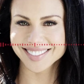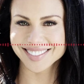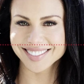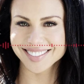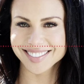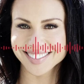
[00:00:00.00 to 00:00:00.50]

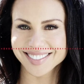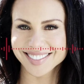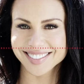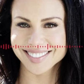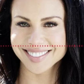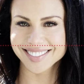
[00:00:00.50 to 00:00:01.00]
with
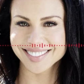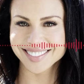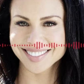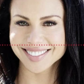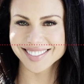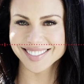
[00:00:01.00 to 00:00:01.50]
metabolism
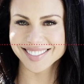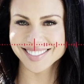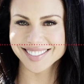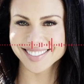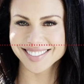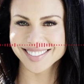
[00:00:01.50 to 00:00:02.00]
and putting
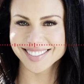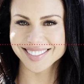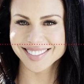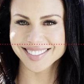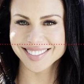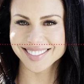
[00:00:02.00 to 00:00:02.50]
on muscle.